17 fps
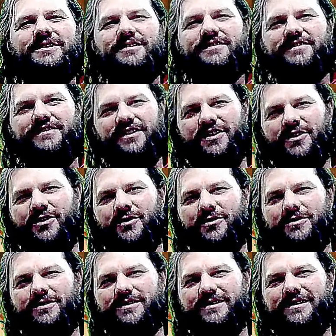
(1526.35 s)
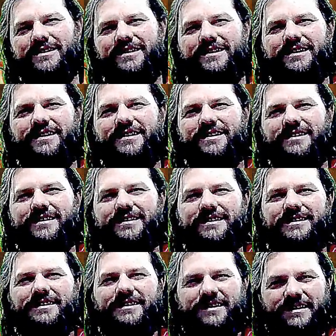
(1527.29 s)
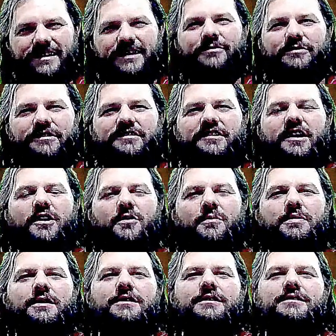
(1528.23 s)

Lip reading: So, it was dope.